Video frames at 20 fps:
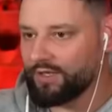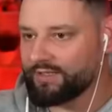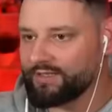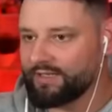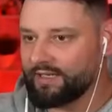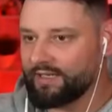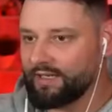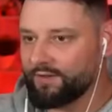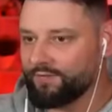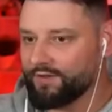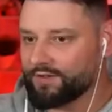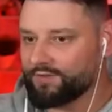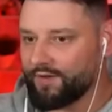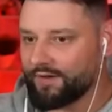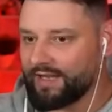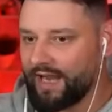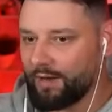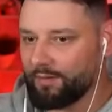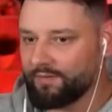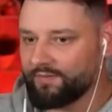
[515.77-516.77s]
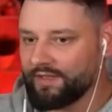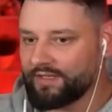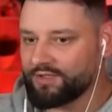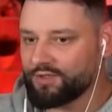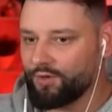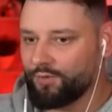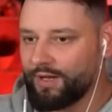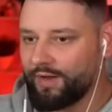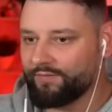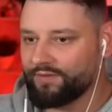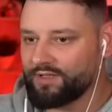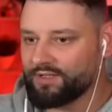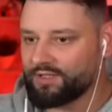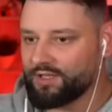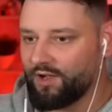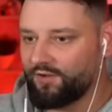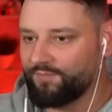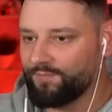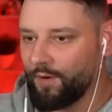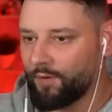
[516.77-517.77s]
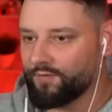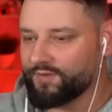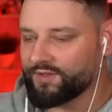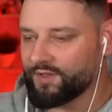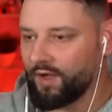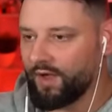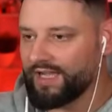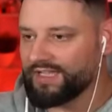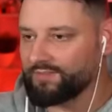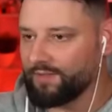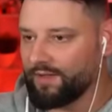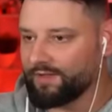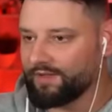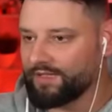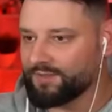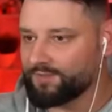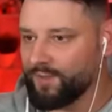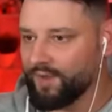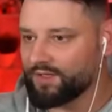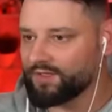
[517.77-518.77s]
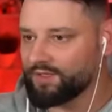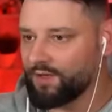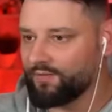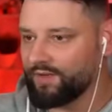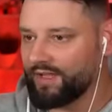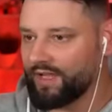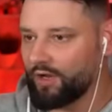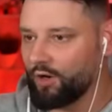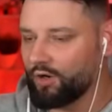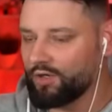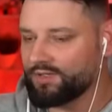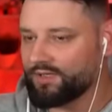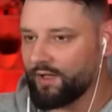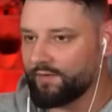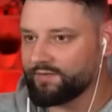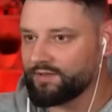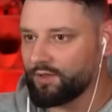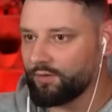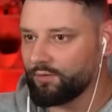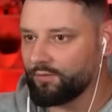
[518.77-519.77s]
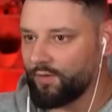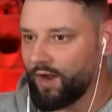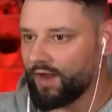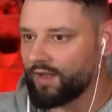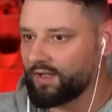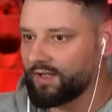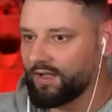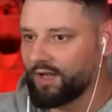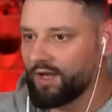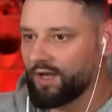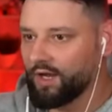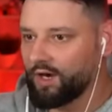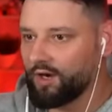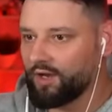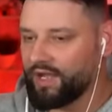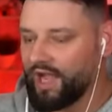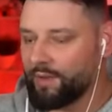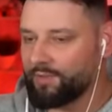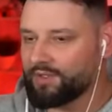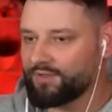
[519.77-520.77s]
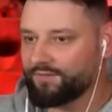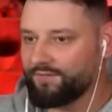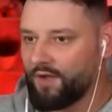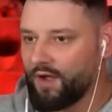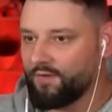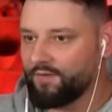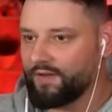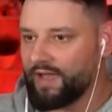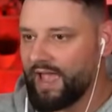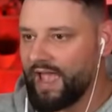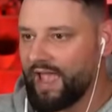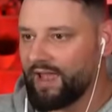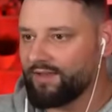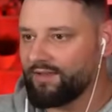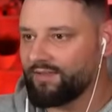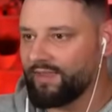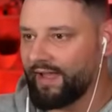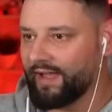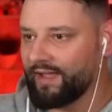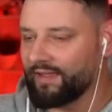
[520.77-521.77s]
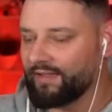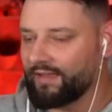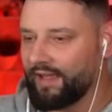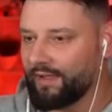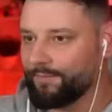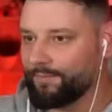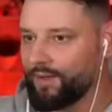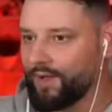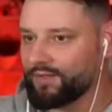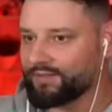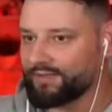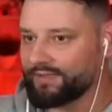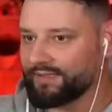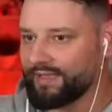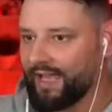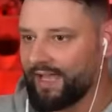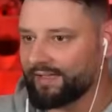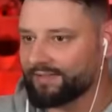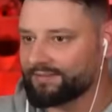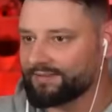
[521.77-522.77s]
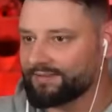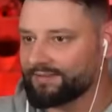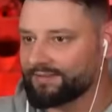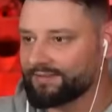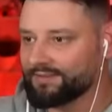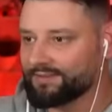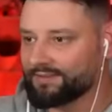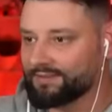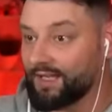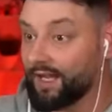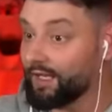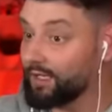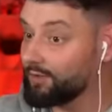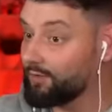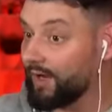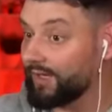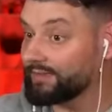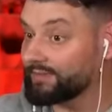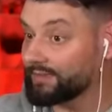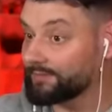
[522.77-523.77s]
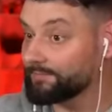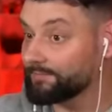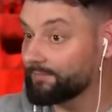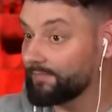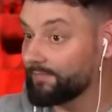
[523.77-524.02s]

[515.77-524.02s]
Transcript: can see the difference right now with this dude having to serve both sides, where this person over here only serves to the right. Look how much further ahead they, that person gets. It's kind of crazy.